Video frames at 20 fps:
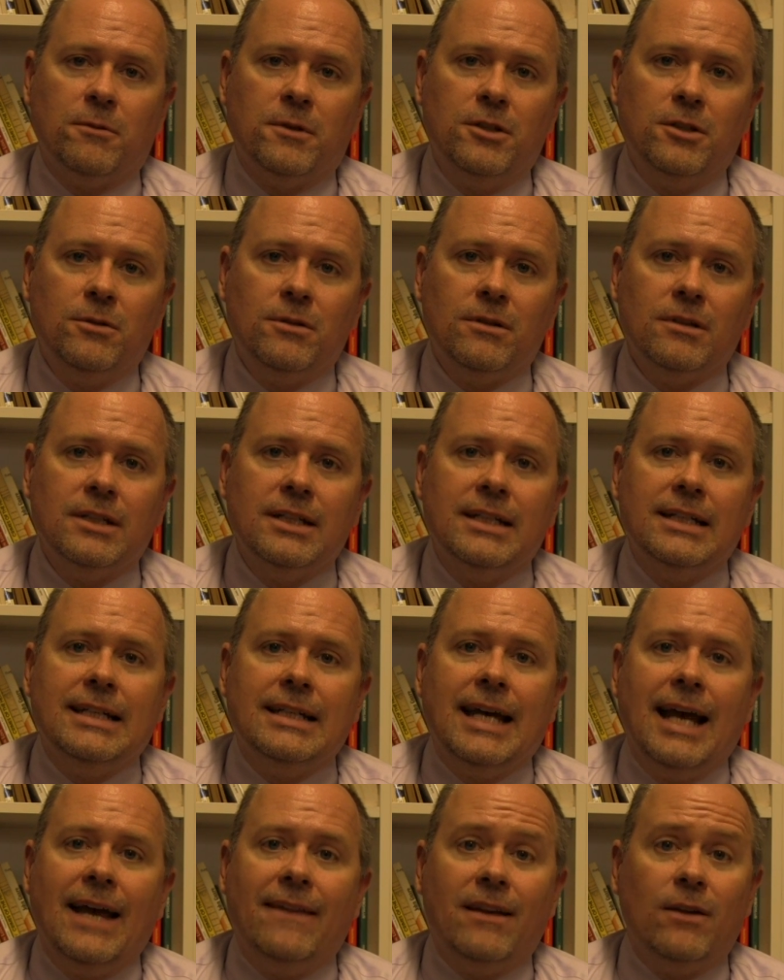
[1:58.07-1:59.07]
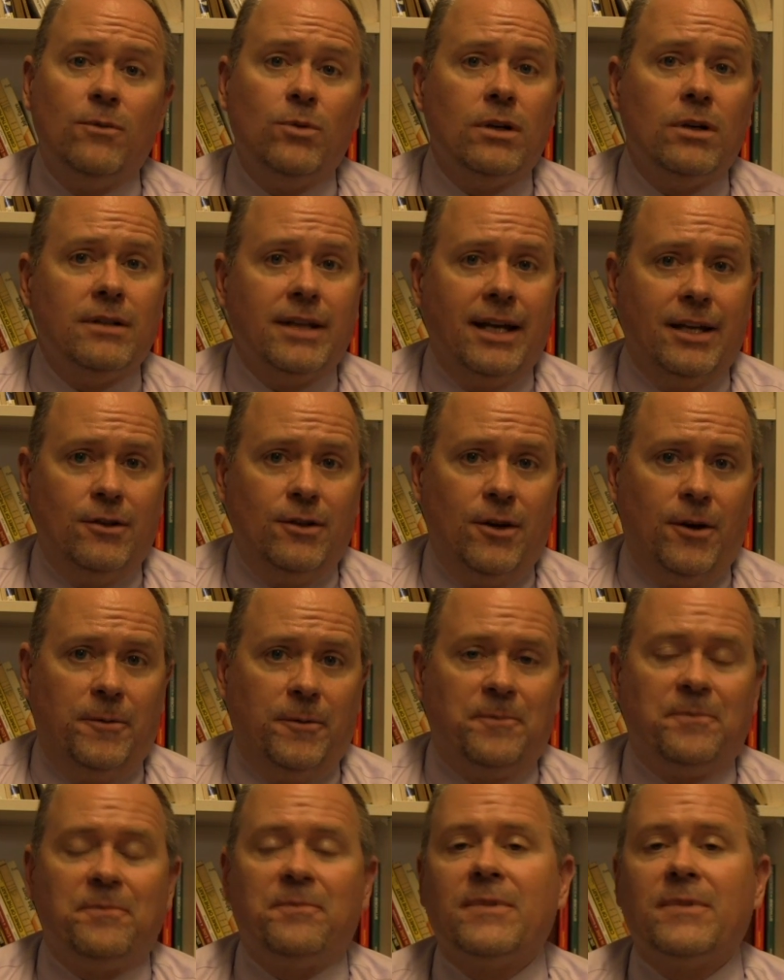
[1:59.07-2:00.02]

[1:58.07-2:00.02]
renewal, and then we'll let you know.